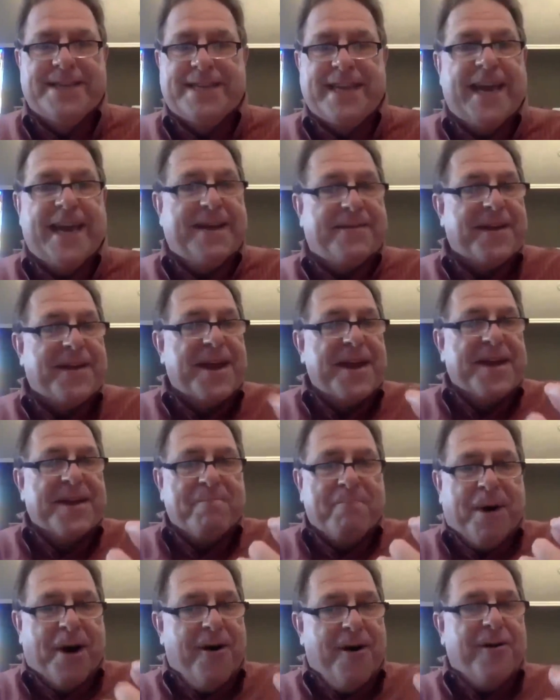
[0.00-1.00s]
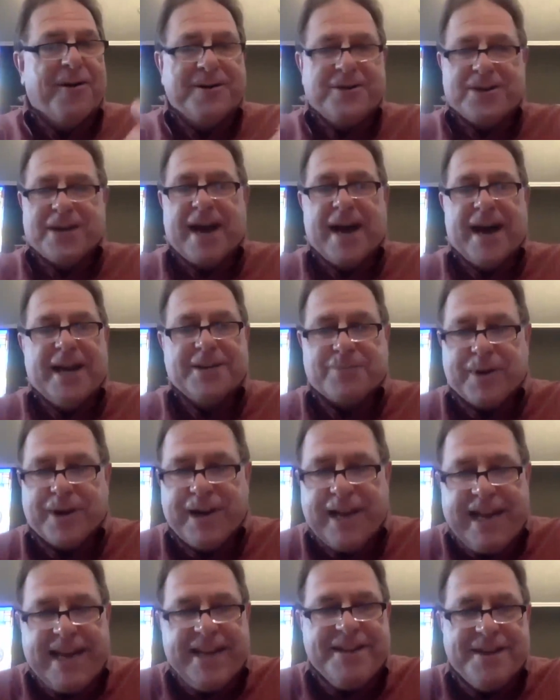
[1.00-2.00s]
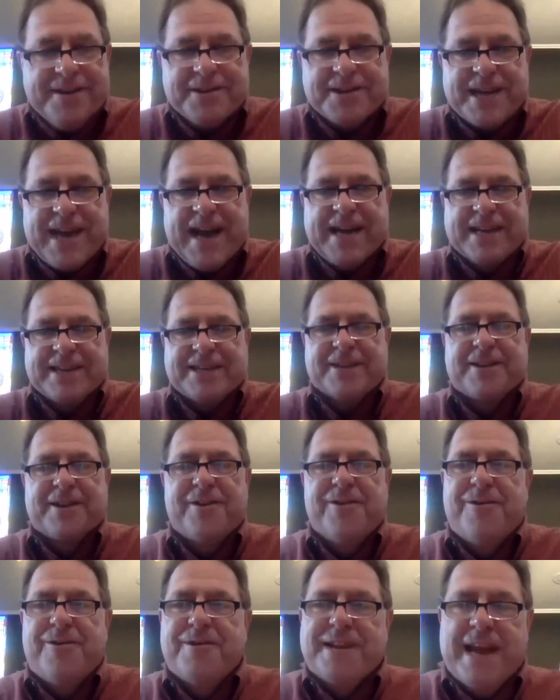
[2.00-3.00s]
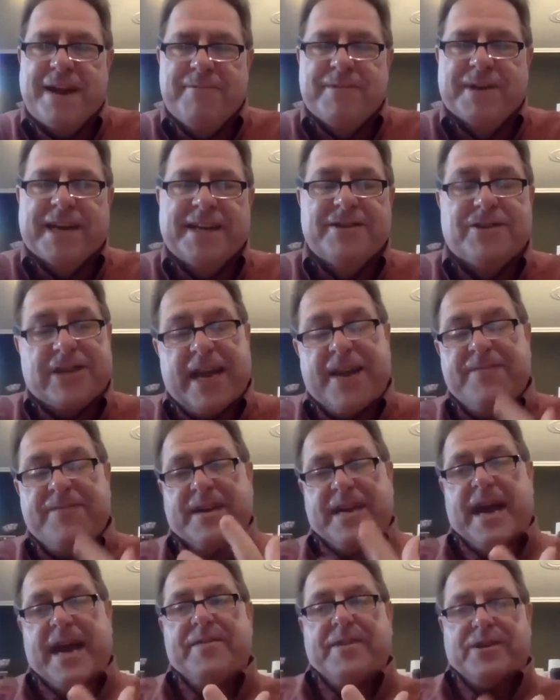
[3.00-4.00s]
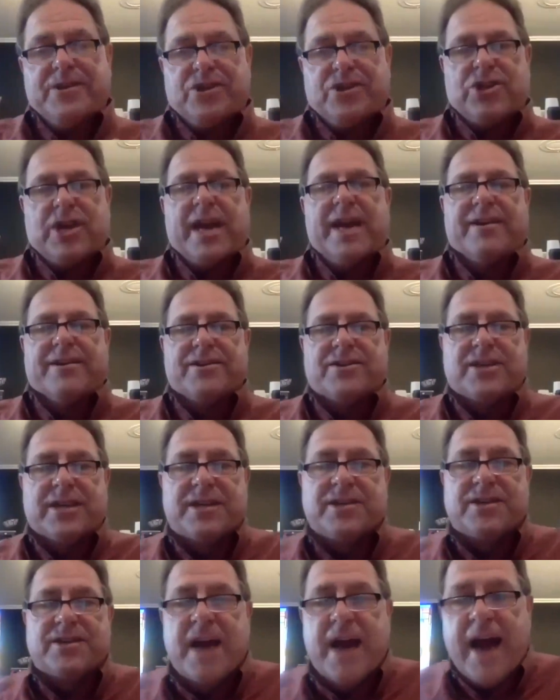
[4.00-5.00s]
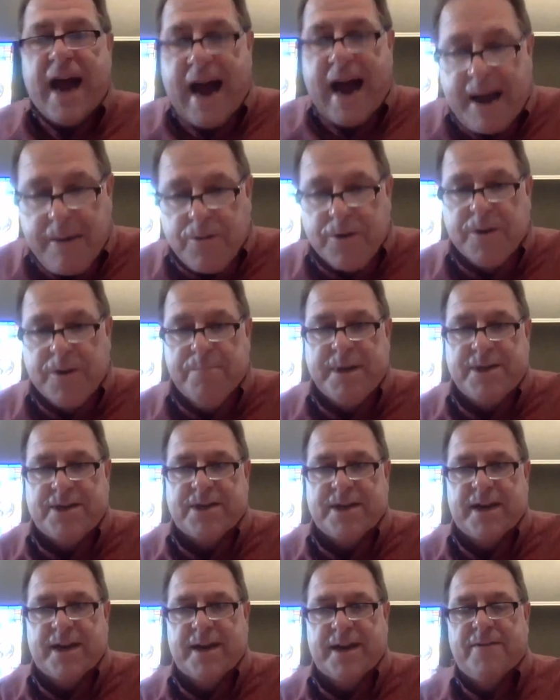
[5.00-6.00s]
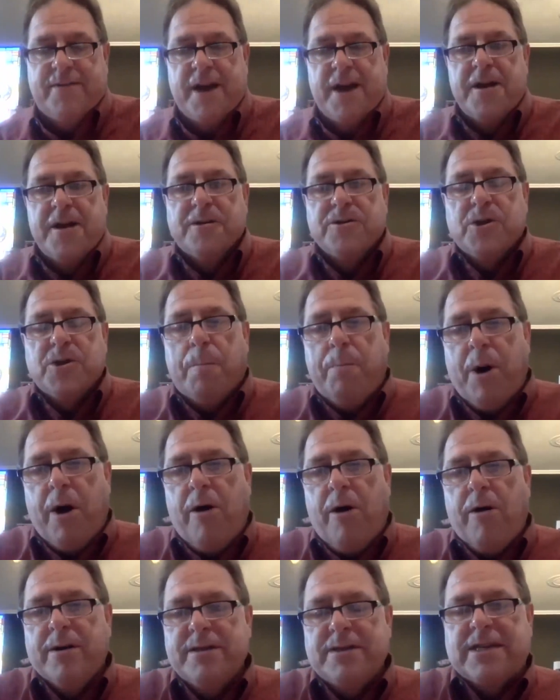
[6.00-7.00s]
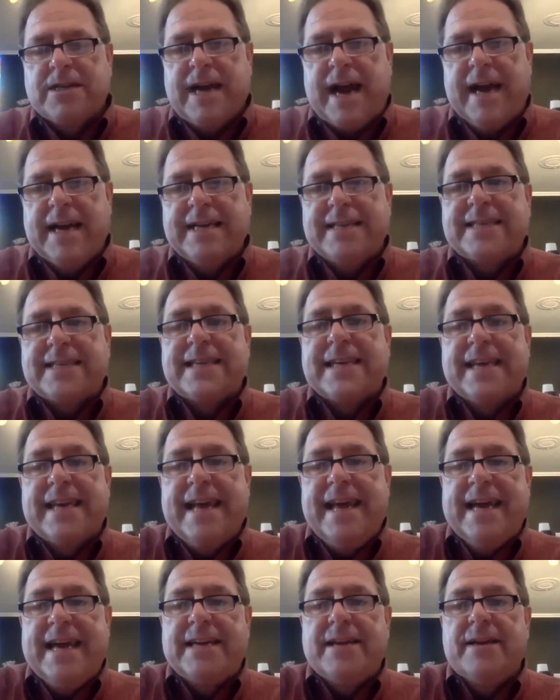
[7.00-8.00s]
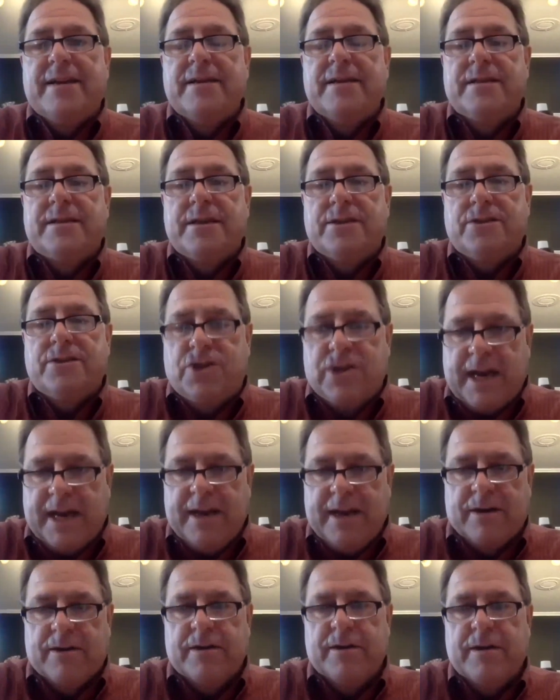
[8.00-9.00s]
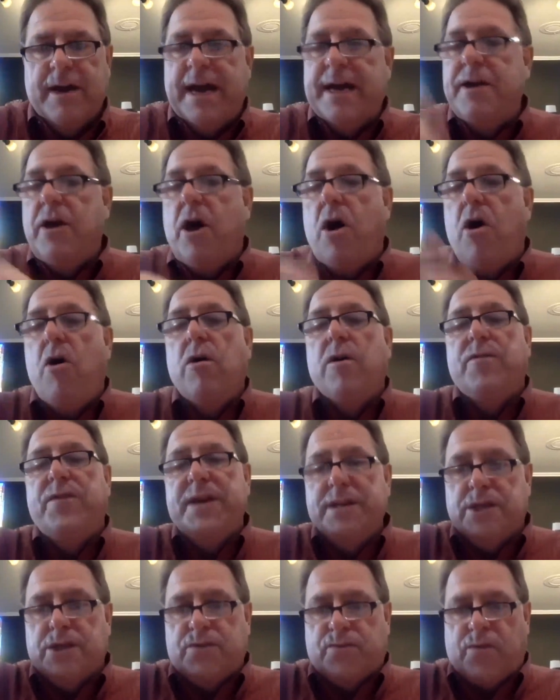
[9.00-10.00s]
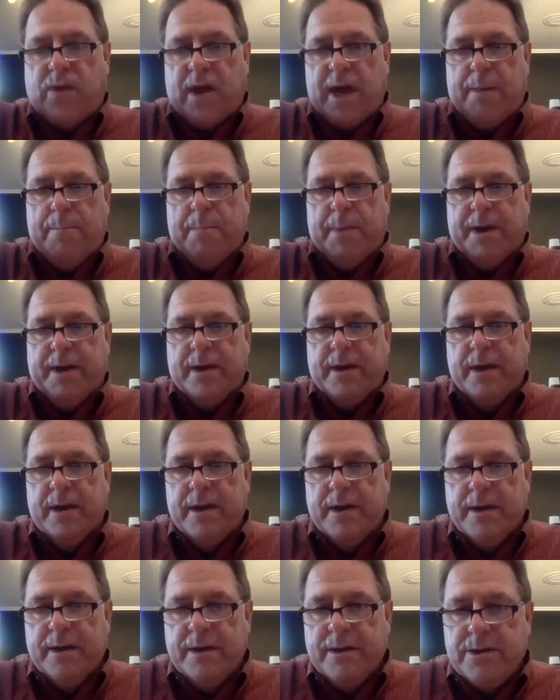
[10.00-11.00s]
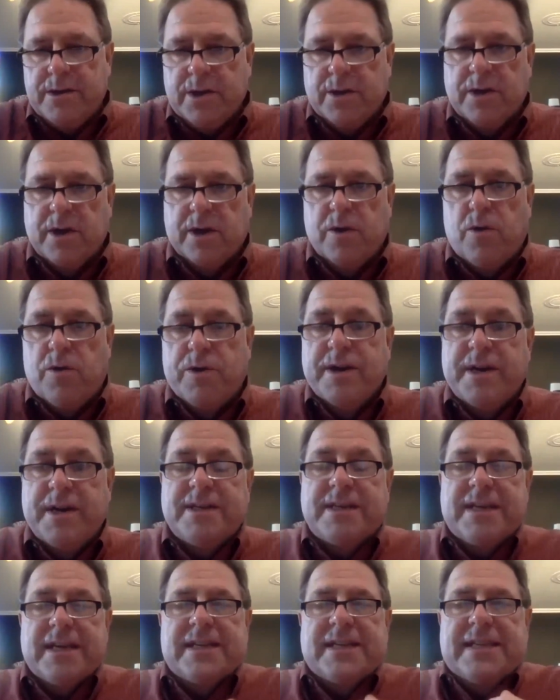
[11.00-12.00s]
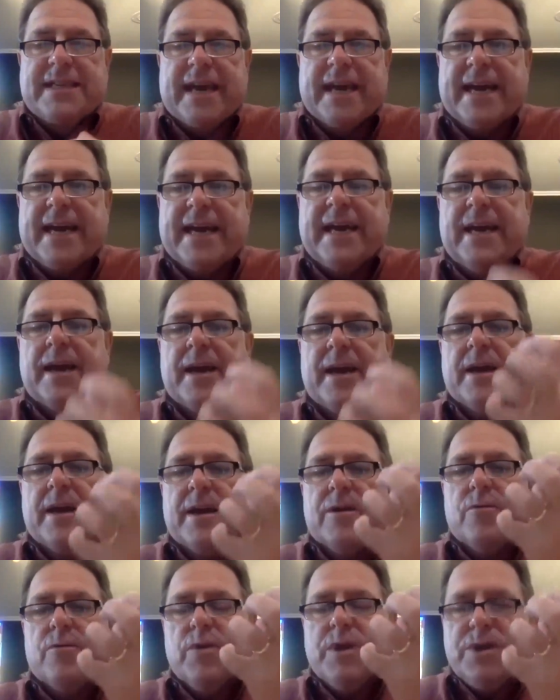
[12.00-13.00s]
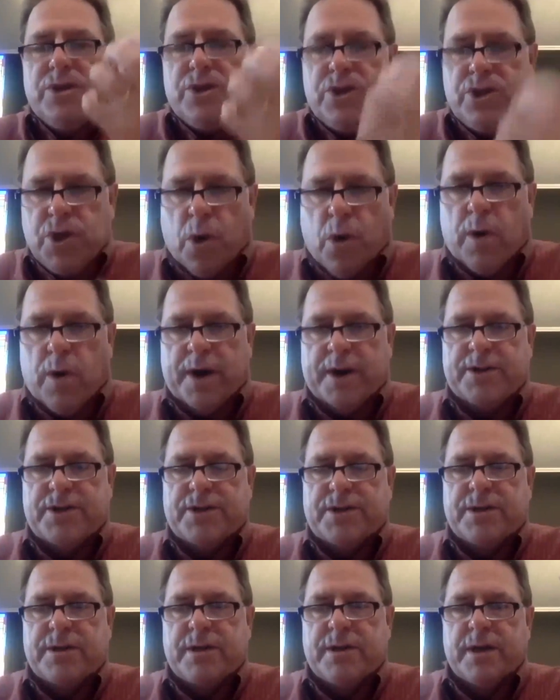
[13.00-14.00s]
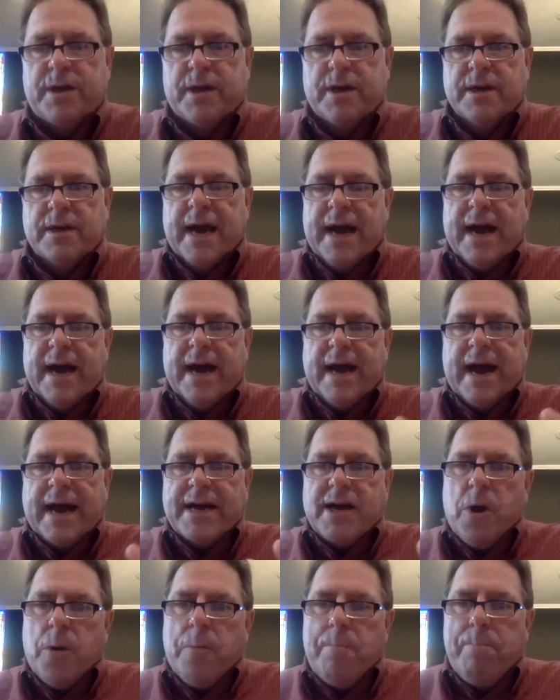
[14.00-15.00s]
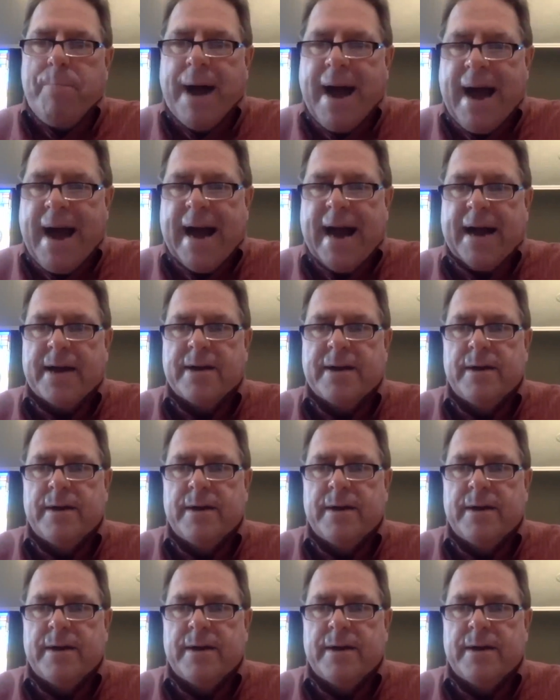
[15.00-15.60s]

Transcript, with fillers: saved? Paul and Silas were leading those guys to the Lord. They were getting saved. And now the jailer says, I want to be saved. So Paul and Silas led the jailer and all of his family to the Lord. And it said they rejoiced. Now, I go back.